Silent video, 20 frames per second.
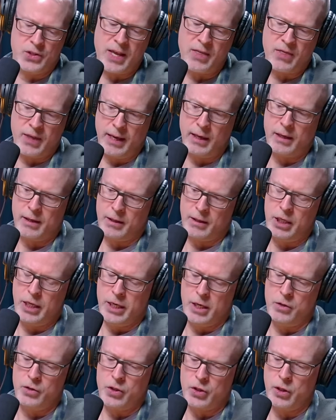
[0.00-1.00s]
I think,
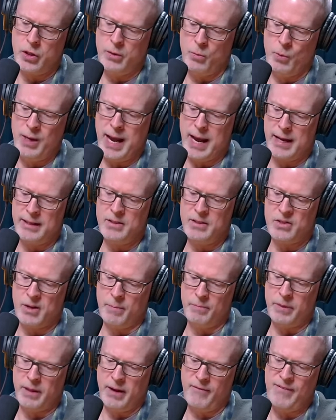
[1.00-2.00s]
so that we had
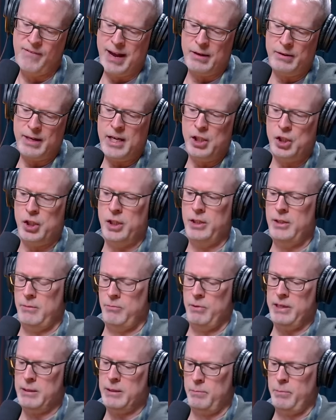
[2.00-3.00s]
a foundation that
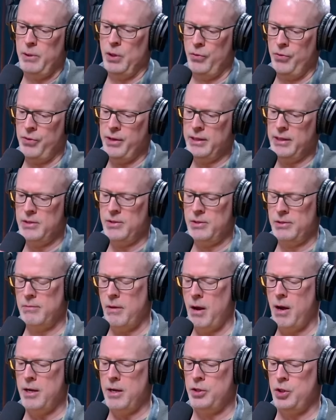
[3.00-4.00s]
we could build things
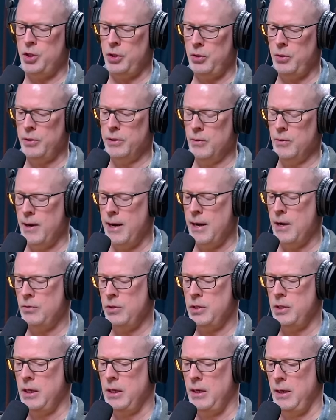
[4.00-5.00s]
onto and
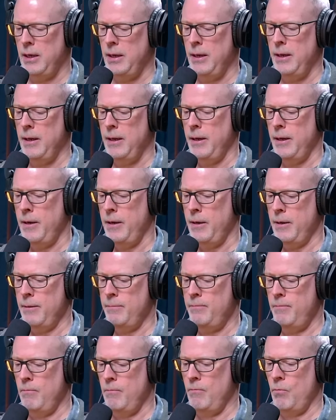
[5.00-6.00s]
around.
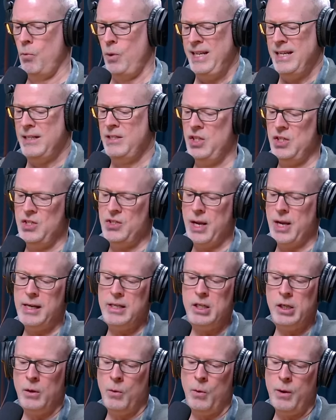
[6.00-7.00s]
We didn't just say,
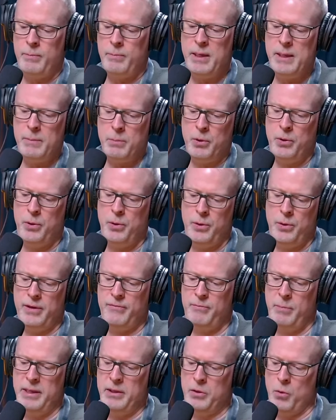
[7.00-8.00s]
people who
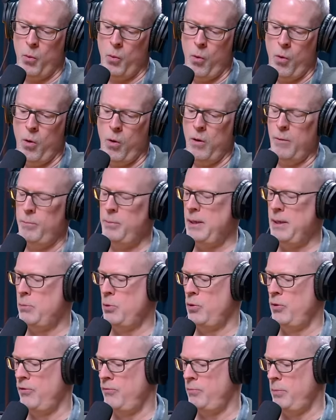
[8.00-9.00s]
have been to war,
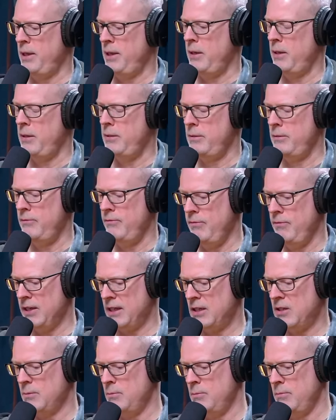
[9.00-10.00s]
people who have been
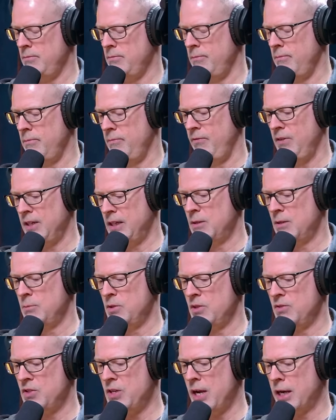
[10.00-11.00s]
victims
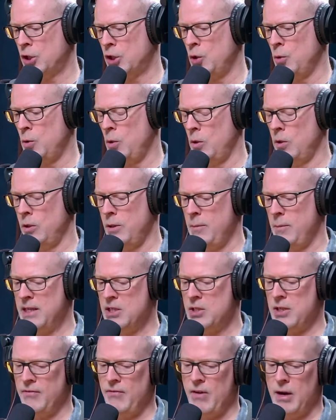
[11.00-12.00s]
of sexual or
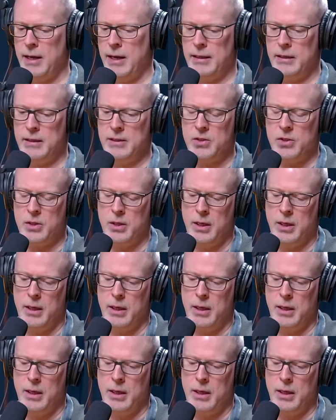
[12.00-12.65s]
domestic violence,